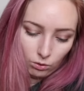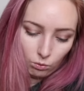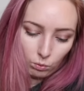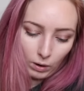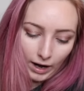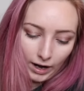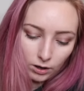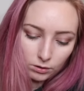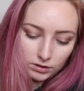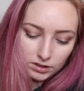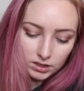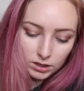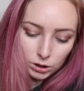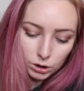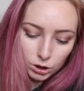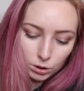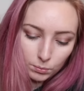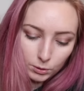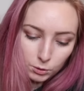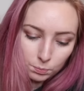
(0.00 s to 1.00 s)
Wow, this is
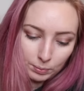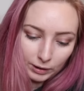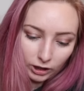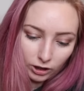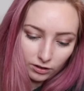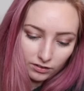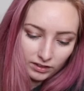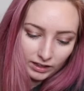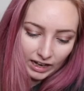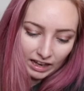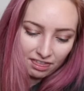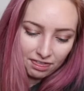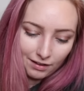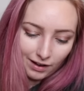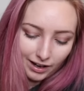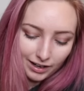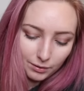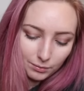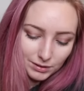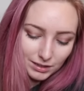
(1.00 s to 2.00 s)
so much bigger than I
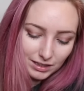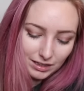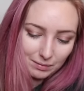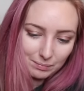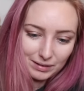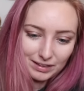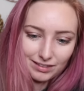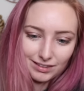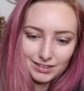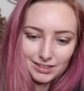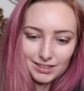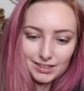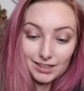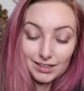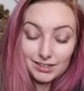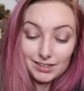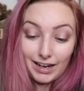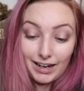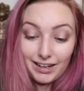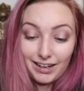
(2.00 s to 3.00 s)
thought it was gonna be. This is
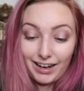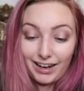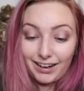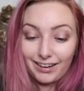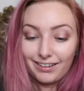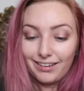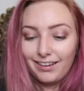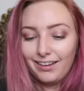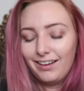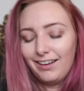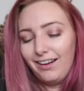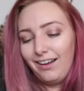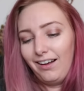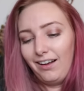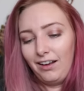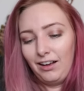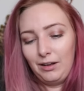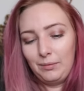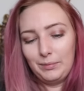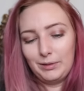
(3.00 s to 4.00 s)
exciting.
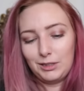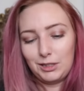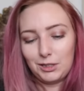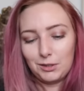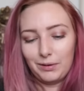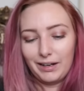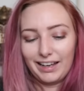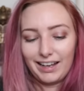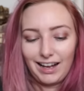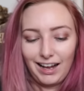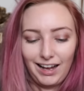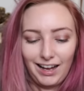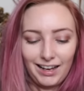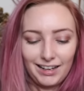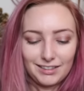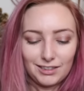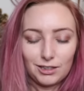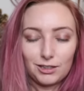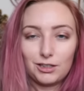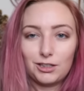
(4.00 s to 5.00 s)
So I
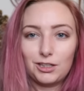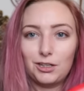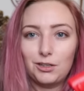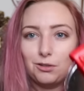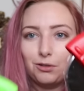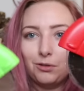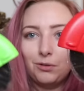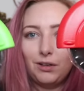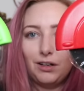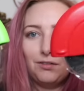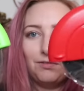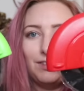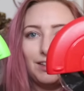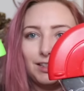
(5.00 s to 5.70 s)
got 2 of